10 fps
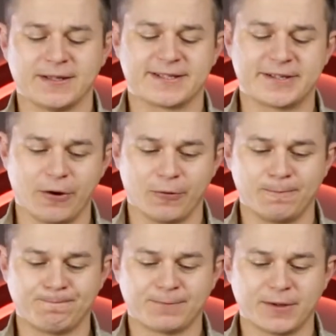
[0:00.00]
So
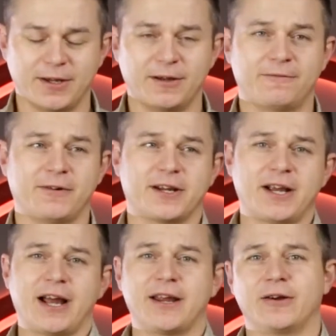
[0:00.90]
if a
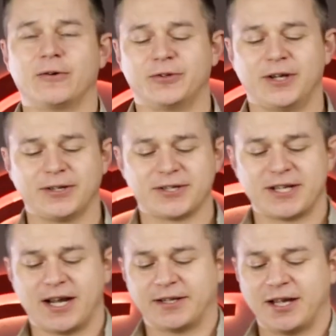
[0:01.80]
guy on the other
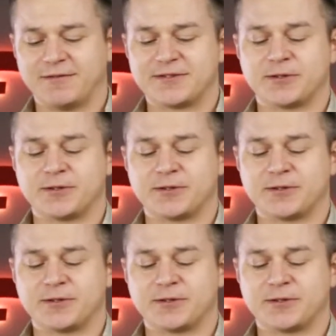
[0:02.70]
side have